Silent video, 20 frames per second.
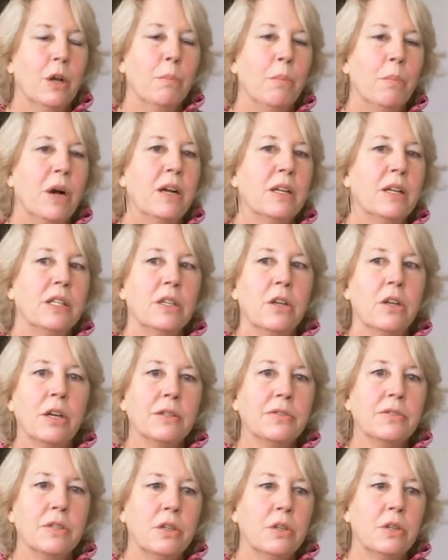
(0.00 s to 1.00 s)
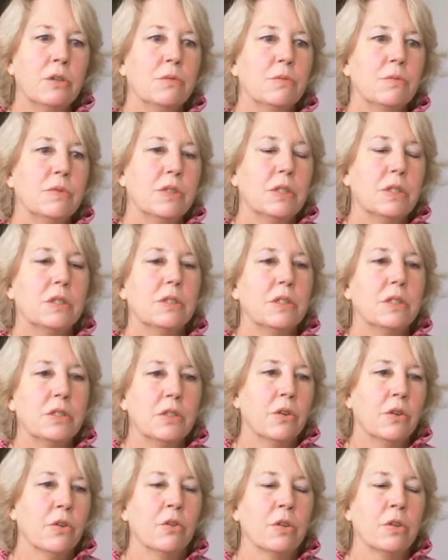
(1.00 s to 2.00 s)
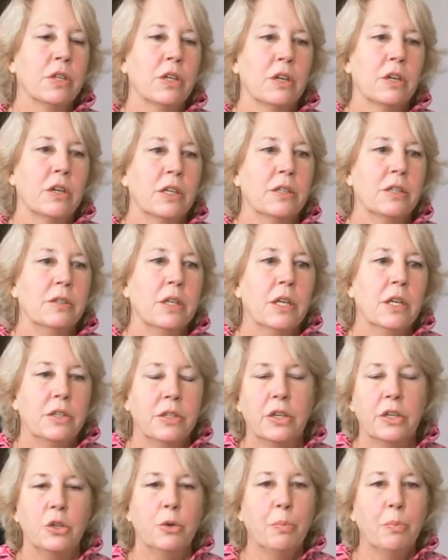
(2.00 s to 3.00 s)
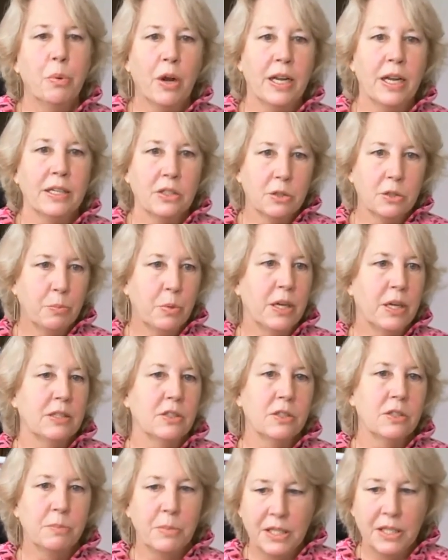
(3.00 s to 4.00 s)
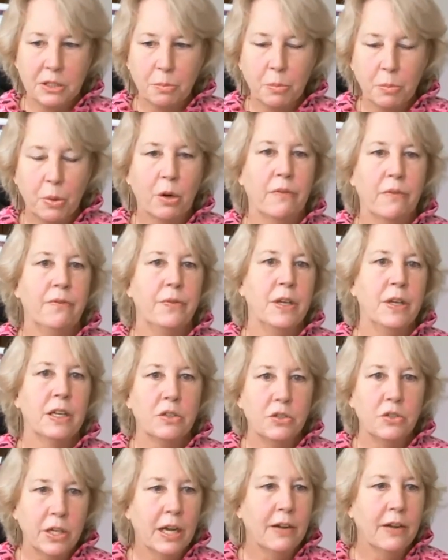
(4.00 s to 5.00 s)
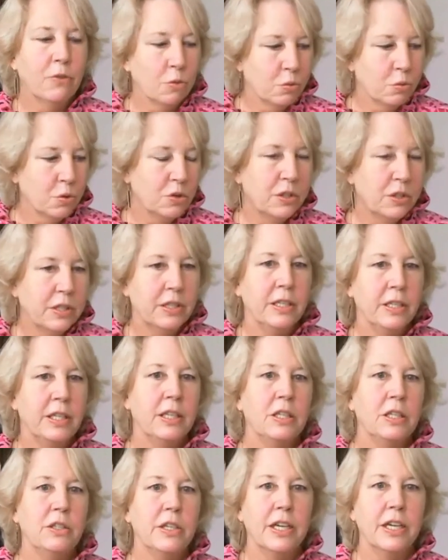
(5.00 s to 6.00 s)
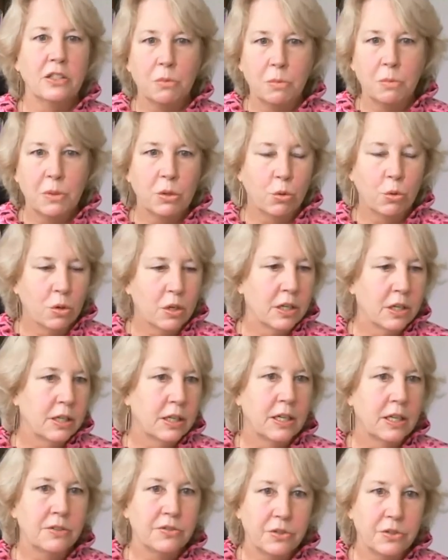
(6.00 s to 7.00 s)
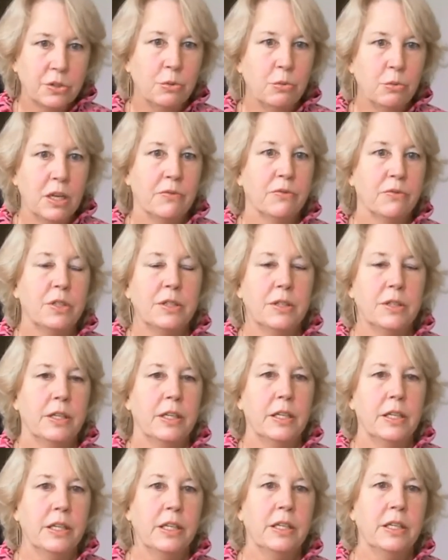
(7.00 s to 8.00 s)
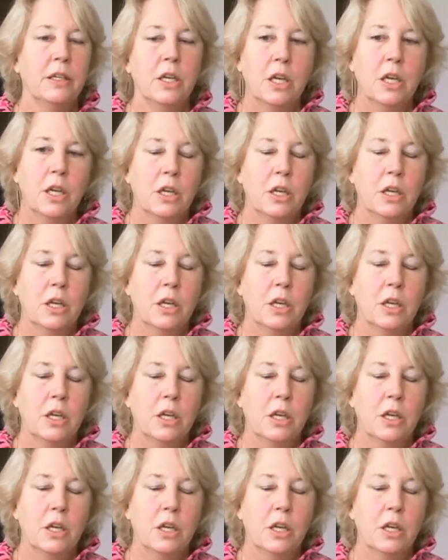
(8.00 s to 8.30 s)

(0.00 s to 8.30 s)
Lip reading: But it also, early on, you practice makes perfect. You have a routine, you have to be organized, do everything.